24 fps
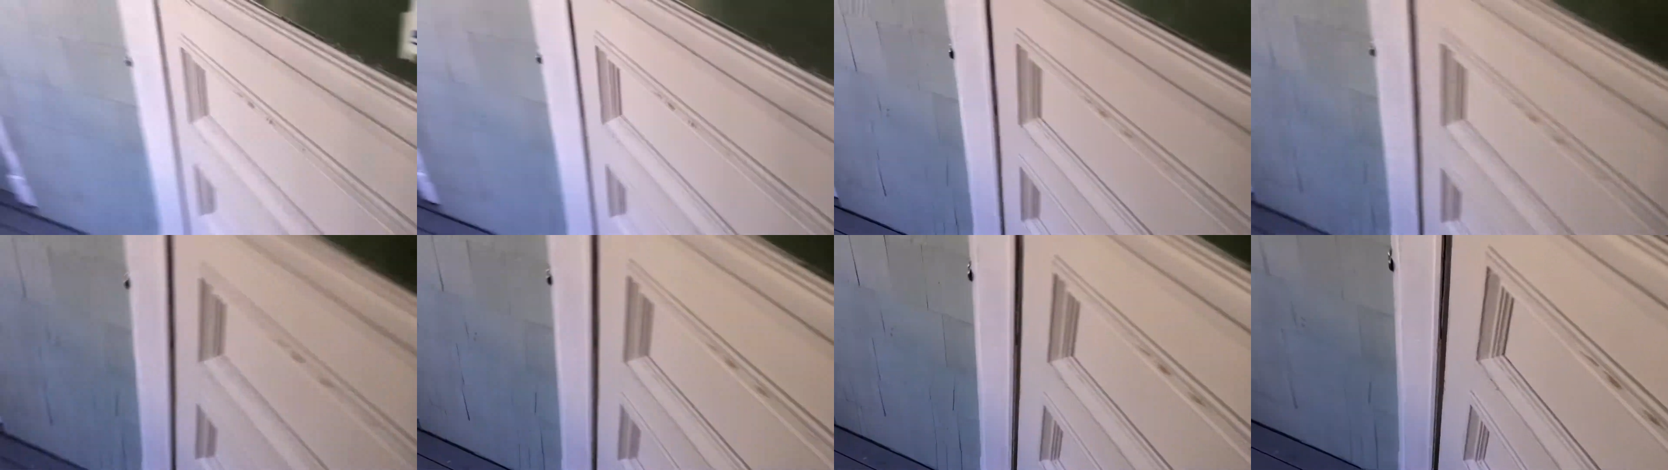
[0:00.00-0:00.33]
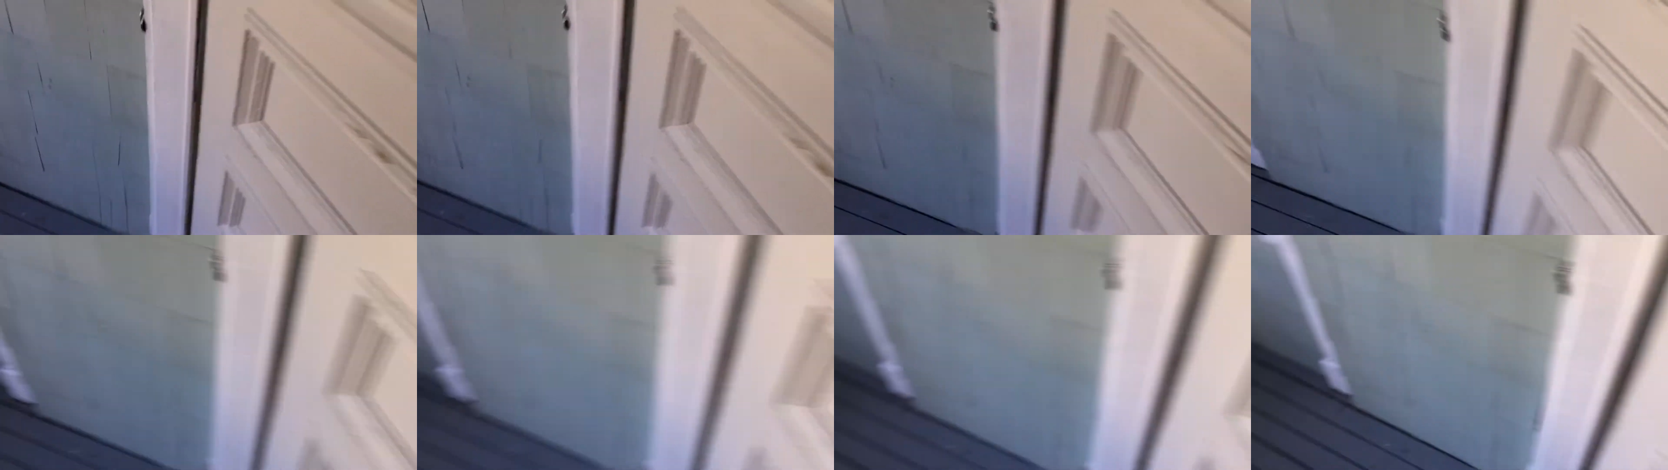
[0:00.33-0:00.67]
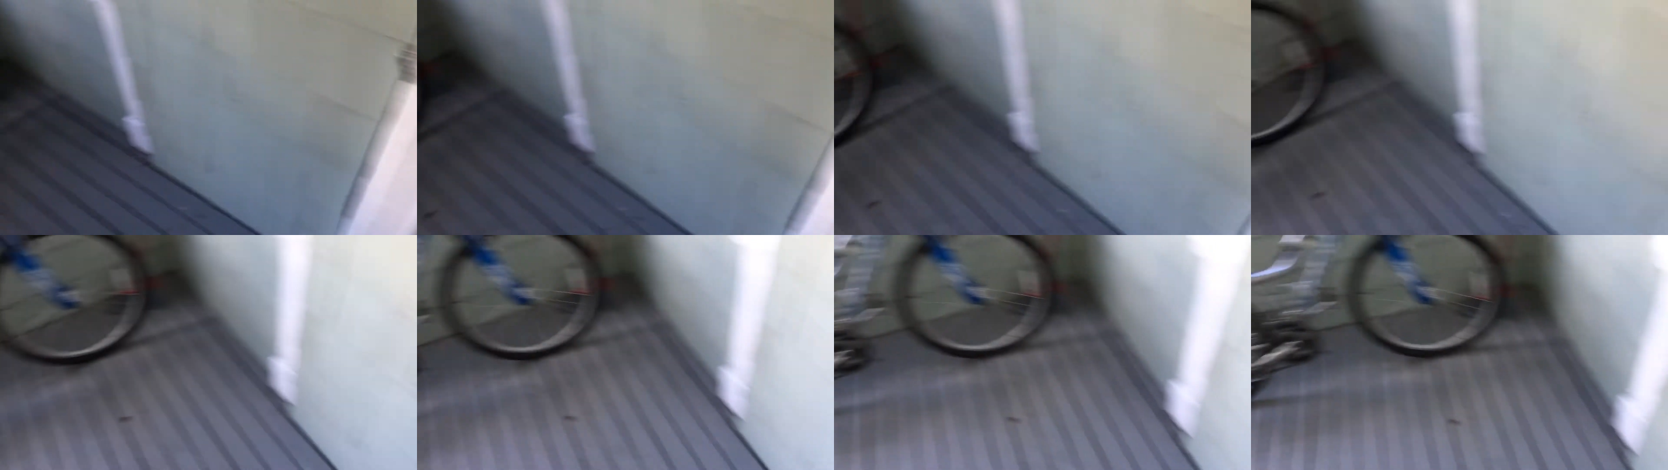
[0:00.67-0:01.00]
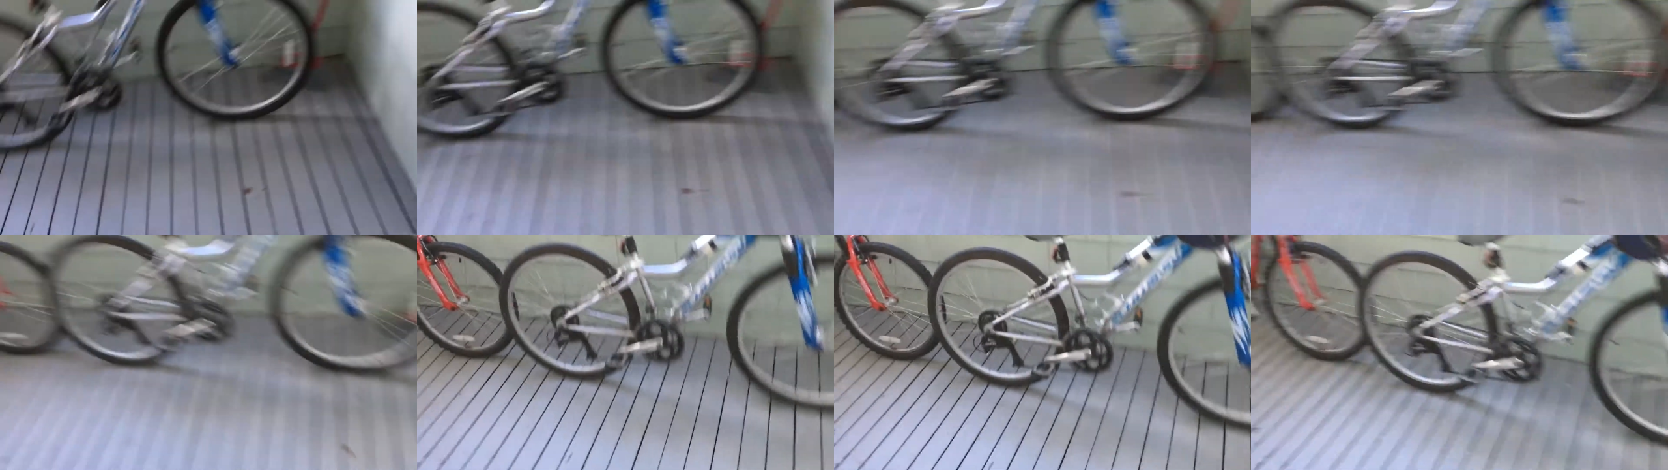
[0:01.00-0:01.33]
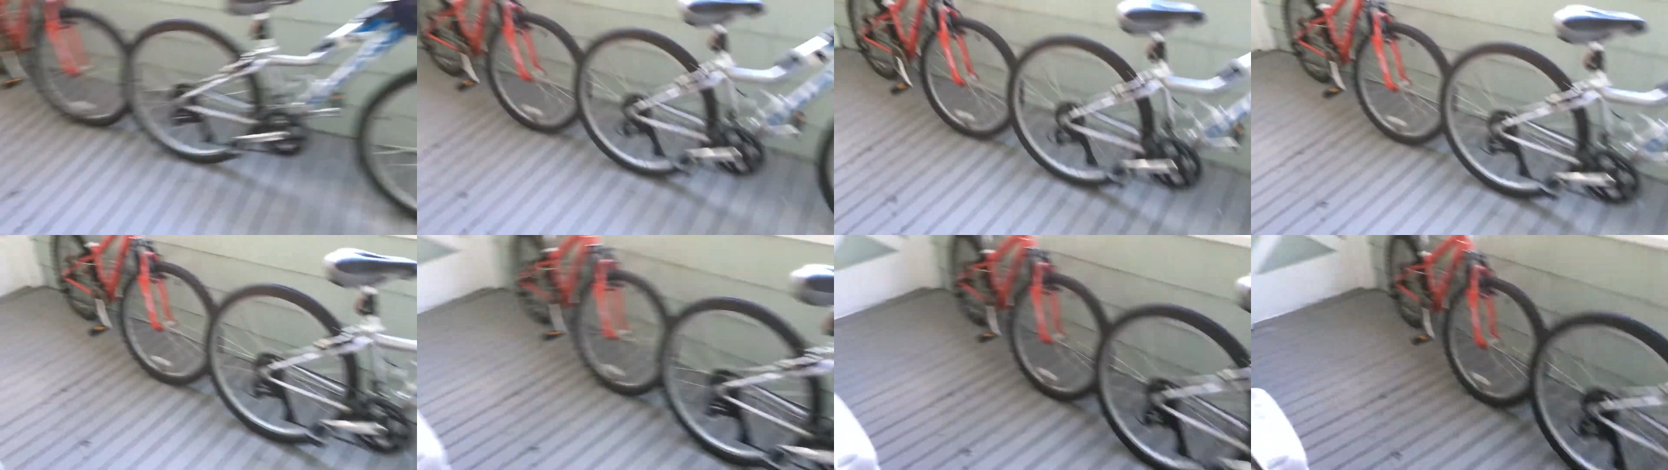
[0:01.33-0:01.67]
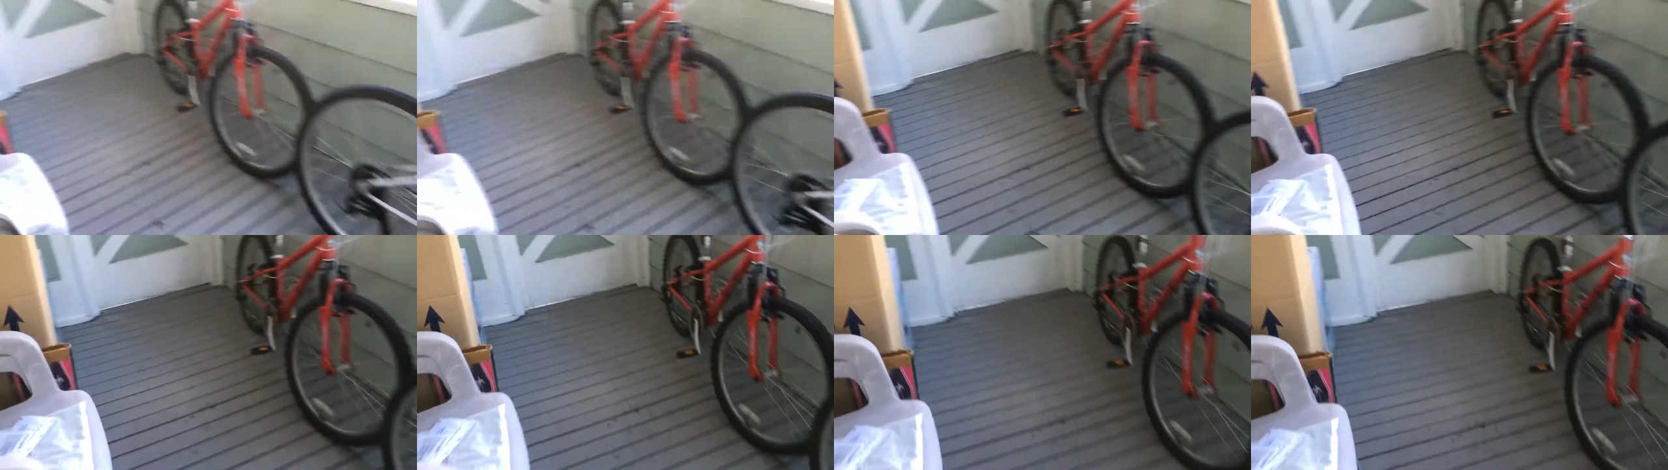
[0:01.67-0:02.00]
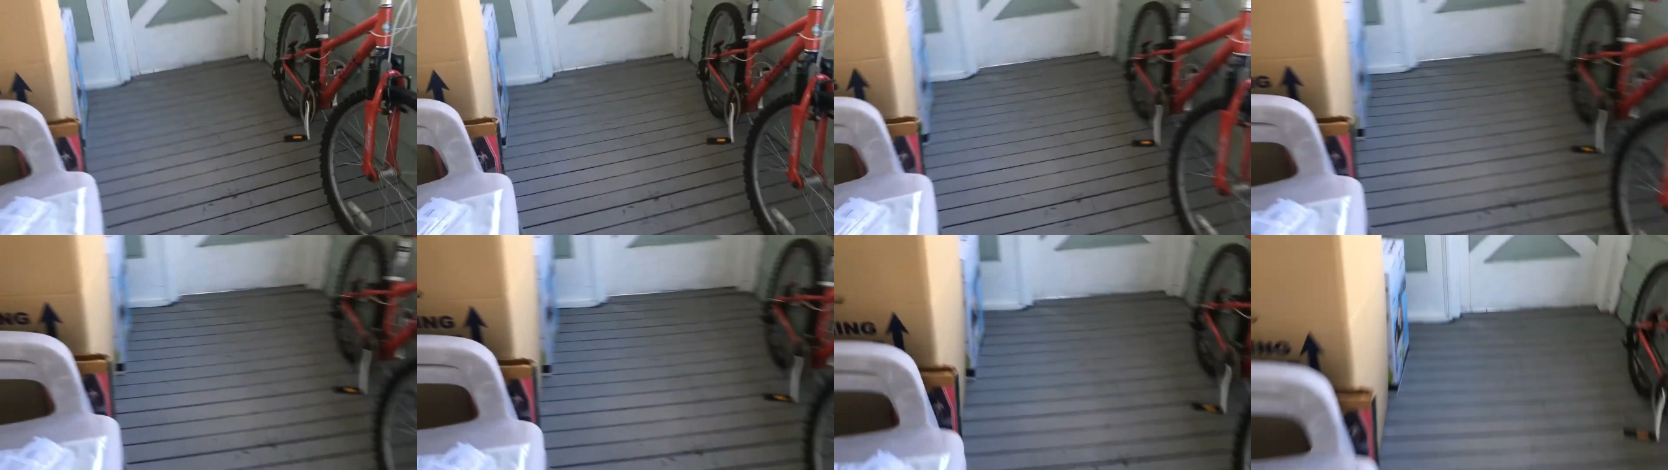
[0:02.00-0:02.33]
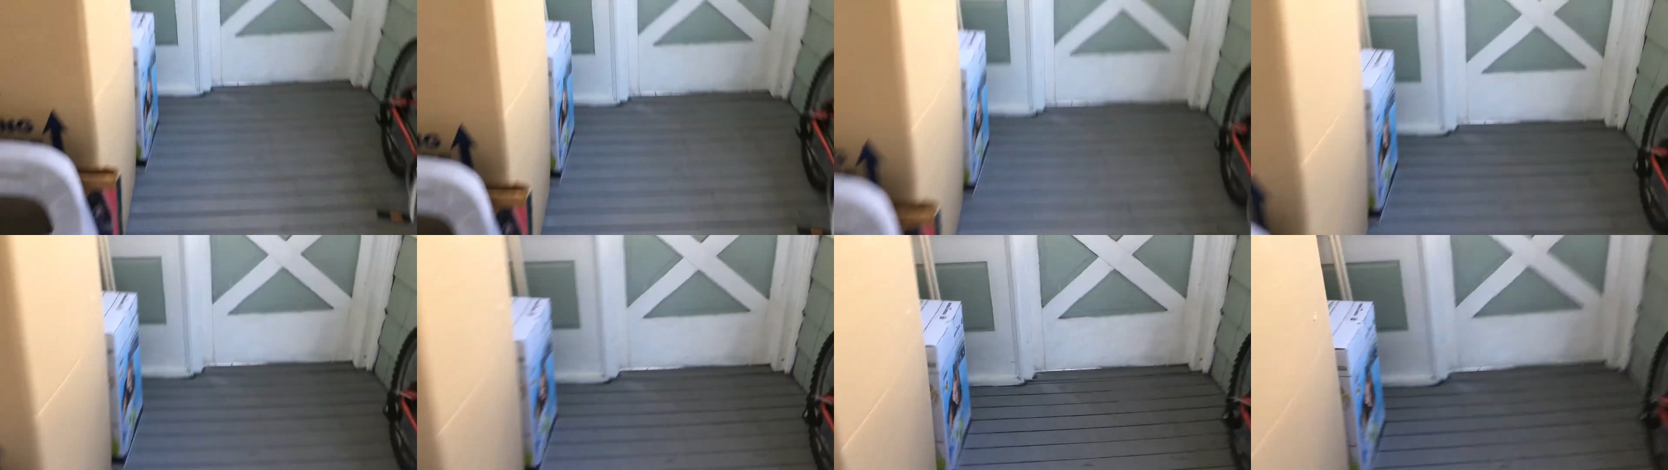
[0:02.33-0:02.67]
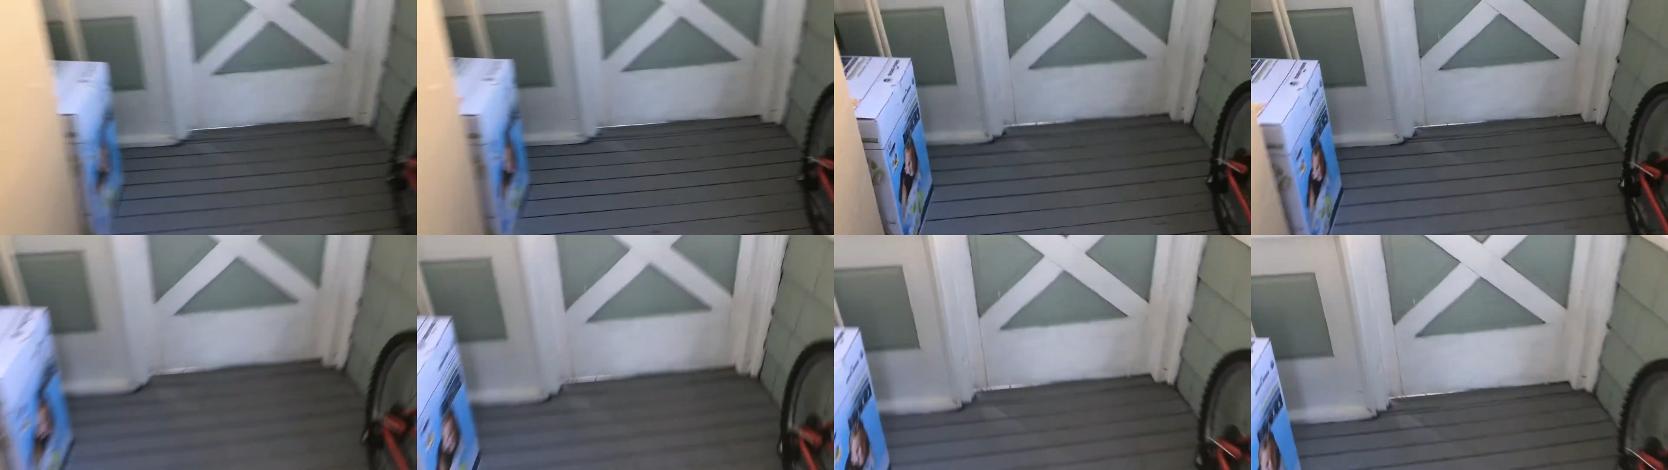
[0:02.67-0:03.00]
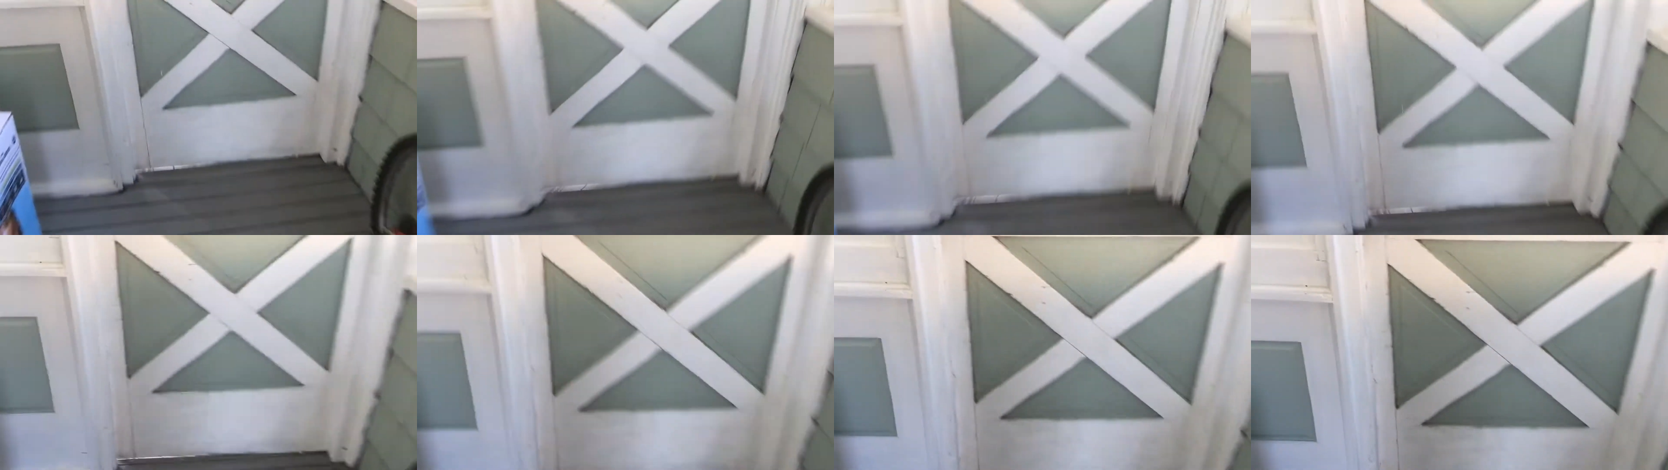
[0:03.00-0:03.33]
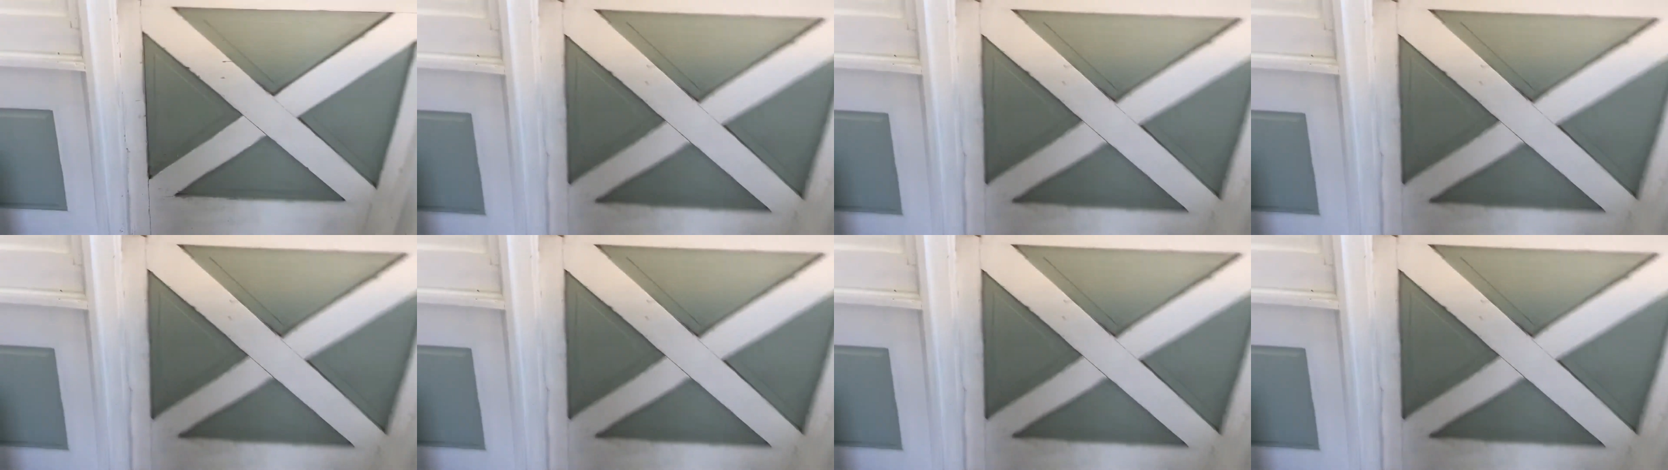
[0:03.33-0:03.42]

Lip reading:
Nobody's mouth can be seen.